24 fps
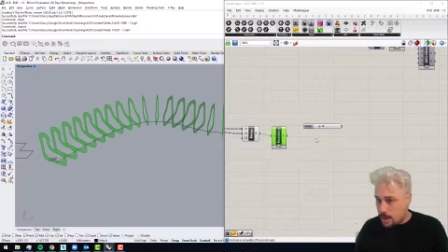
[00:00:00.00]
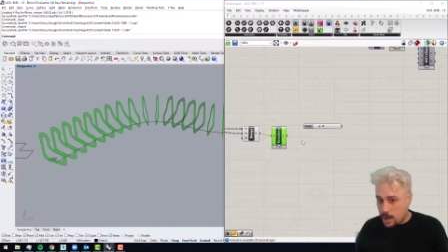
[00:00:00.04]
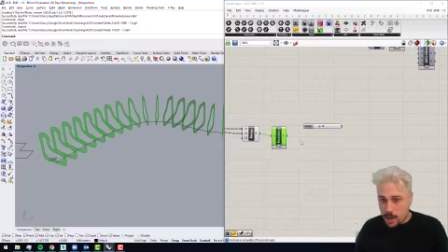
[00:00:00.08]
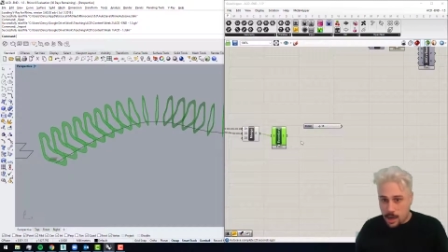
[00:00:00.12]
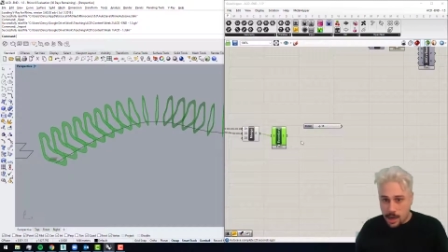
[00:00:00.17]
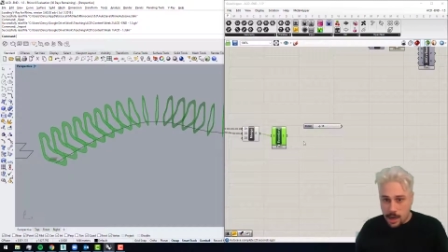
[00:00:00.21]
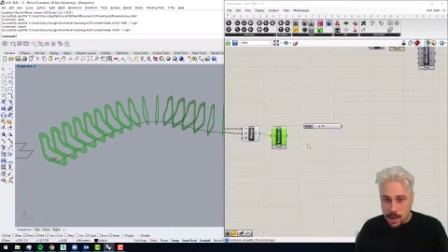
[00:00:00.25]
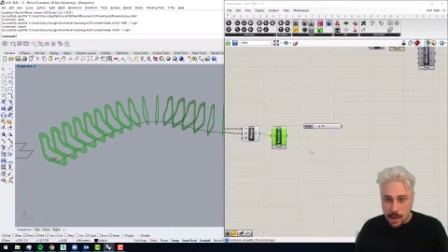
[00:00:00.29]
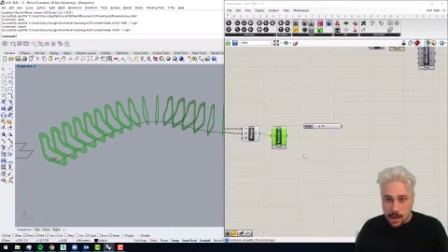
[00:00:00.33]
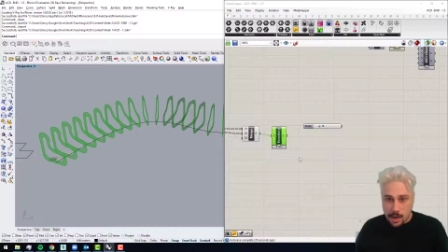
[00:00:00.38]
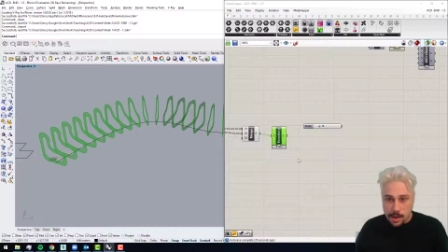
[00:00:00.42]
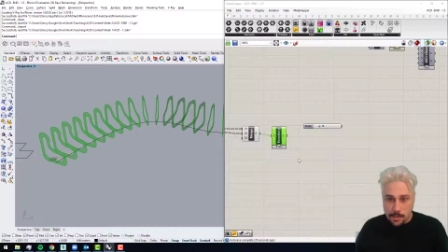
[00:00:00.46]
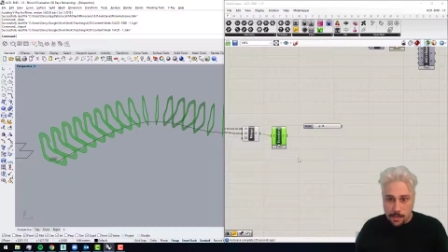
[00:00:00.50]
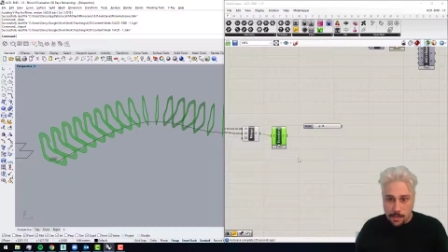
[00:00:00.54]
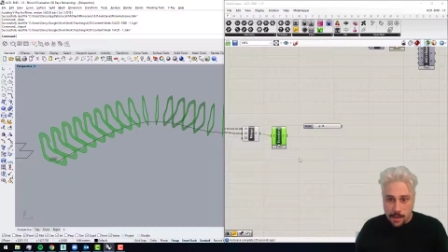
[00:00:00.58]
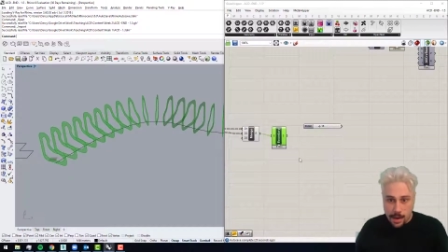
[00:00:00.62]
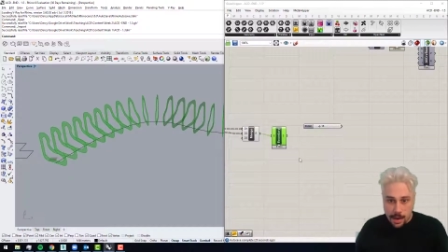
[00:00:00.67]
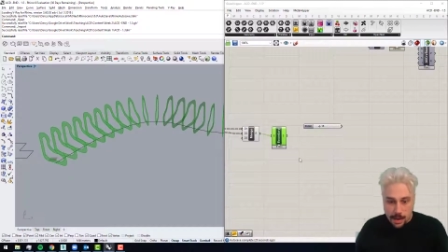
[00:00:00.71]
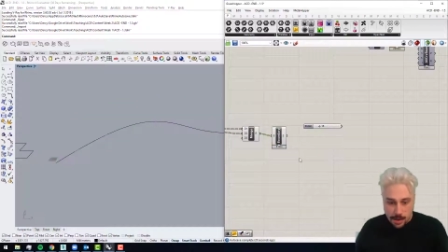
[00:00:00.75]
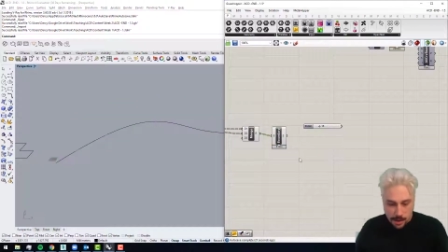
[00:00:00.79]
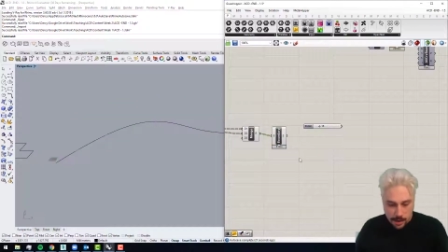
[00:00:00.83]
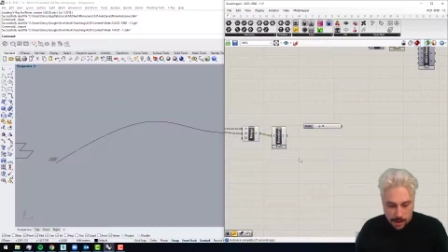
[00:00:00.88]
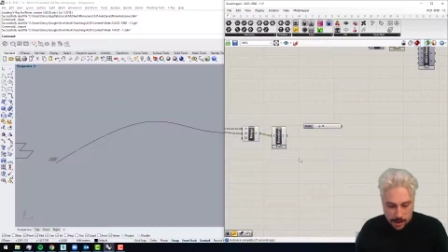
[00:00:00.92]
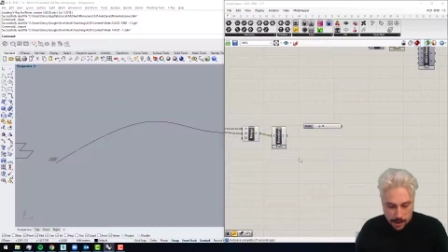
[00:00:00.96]

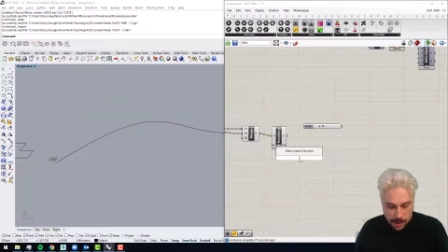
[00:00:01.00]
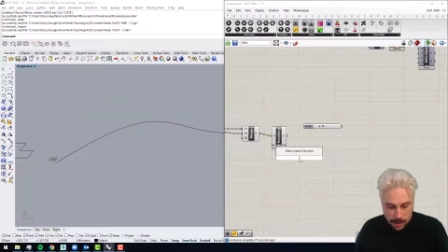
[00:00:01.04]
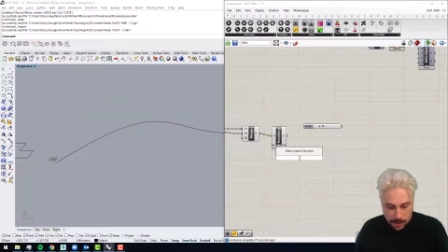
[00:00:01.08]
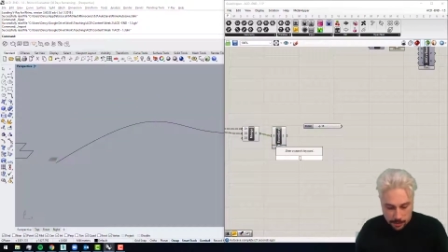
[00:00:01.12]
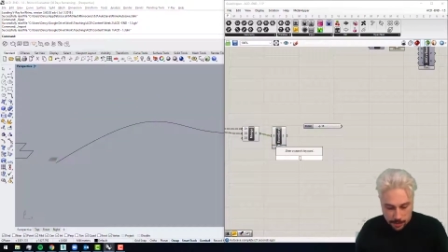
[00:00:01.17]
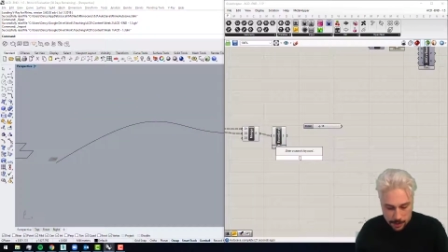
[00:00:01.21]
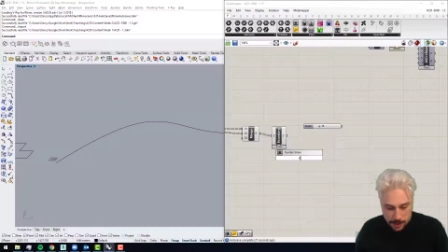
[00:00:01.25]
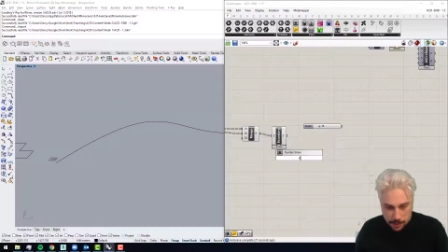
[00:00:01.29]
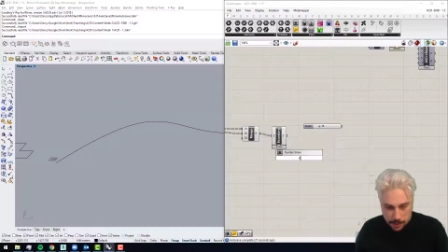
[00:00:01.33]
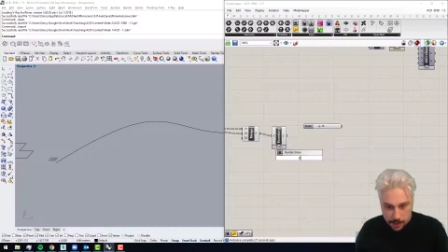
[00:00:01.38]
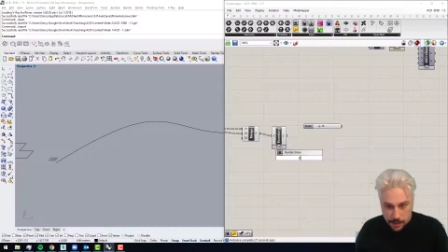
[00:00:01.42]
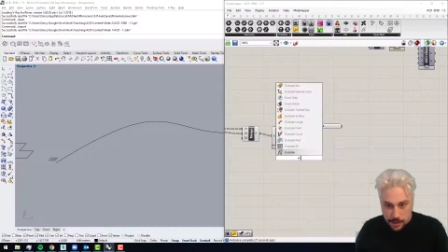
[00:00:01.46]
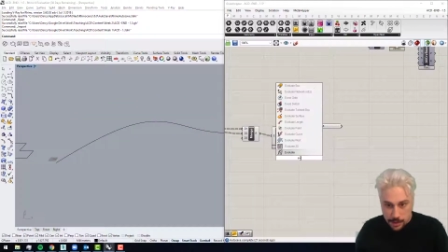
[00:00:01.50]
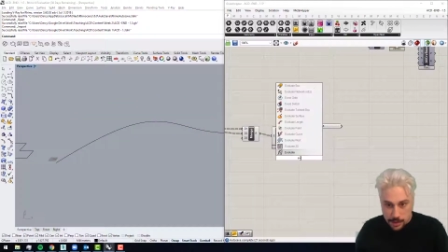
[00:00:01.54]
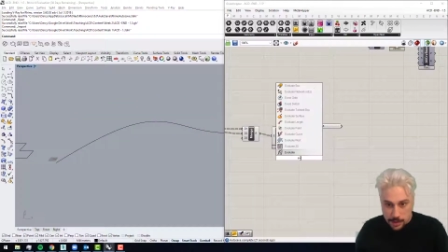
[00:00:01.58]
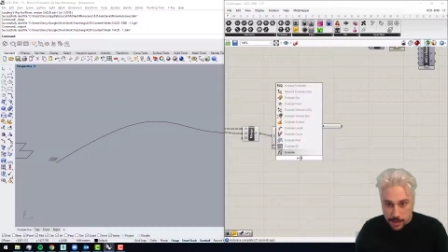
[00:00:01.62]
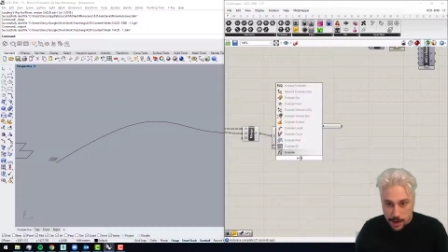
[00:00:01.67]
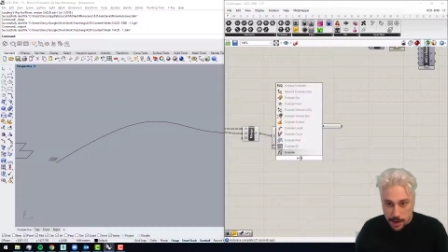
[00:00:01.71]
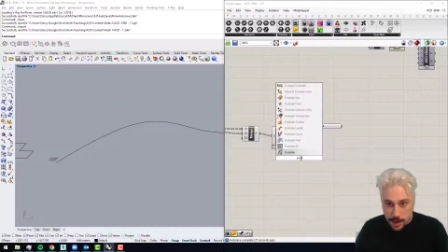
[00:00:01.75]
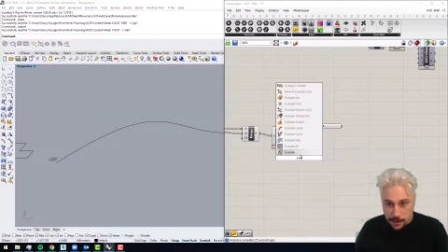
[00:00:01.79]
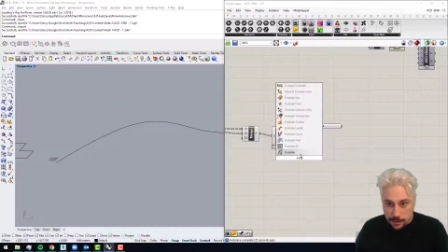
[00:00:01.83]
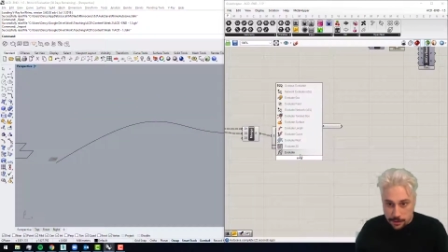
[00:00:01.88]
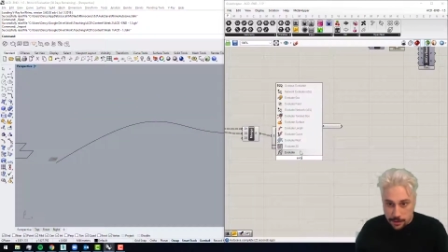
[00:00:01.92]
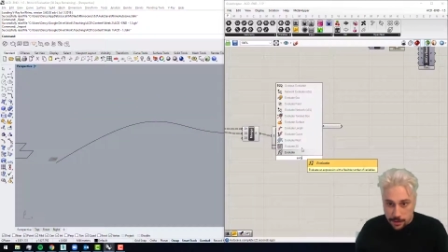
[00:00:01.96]
And then I'm going to
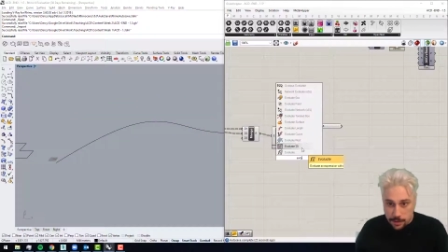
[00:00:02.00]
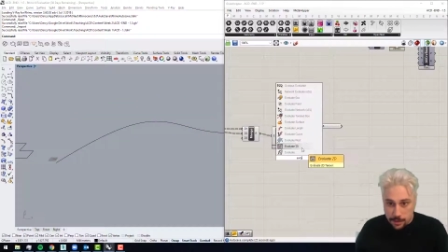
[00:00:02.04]
have